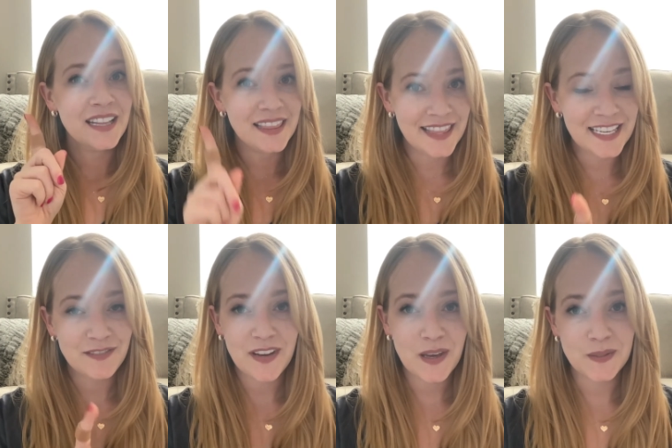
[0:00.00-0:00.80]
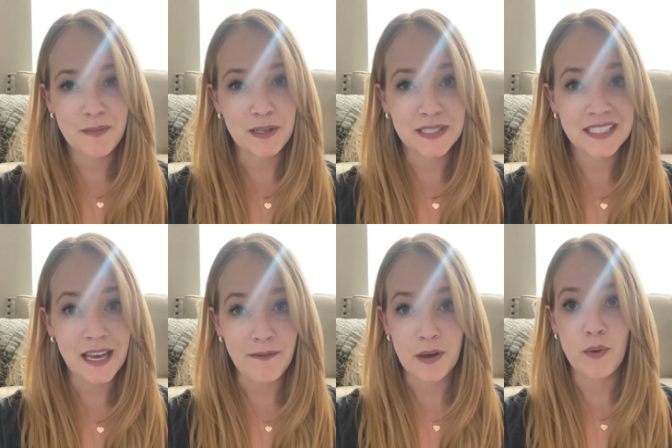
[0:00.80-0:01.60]
this video is about to
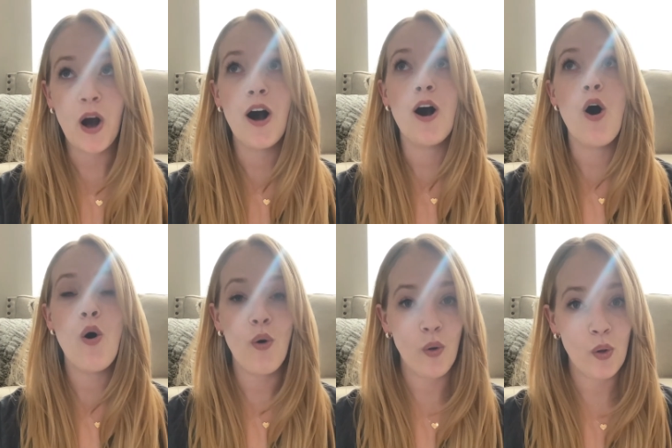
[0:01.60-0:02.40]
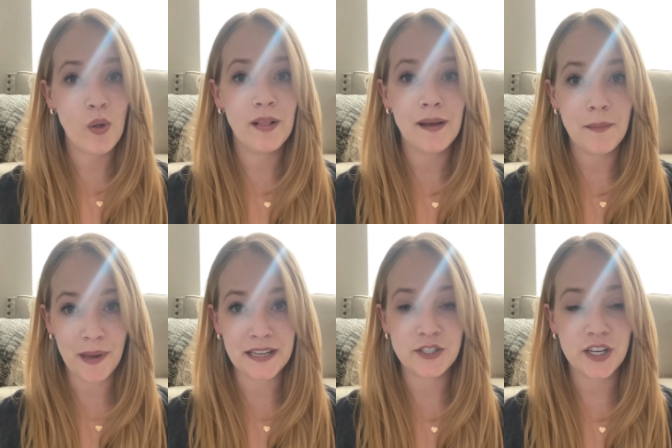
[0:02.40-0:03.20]
save you a whole
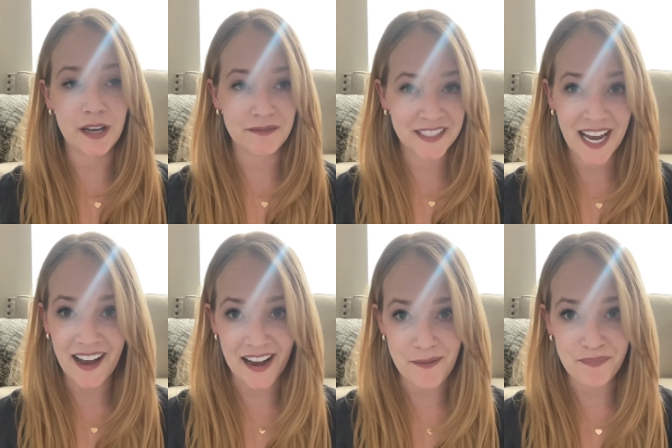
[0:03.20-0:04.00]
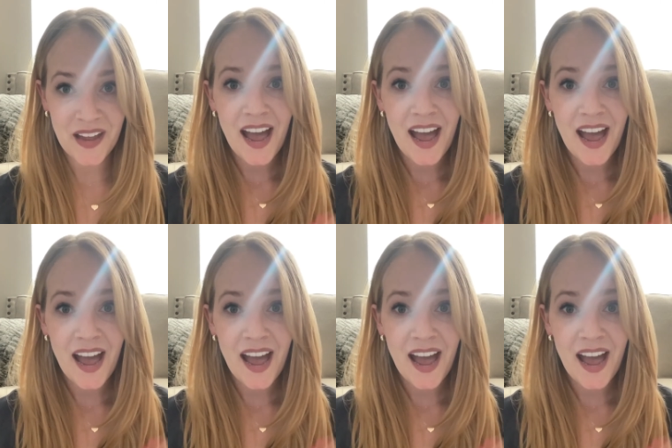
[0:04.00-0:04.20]
bunch of time.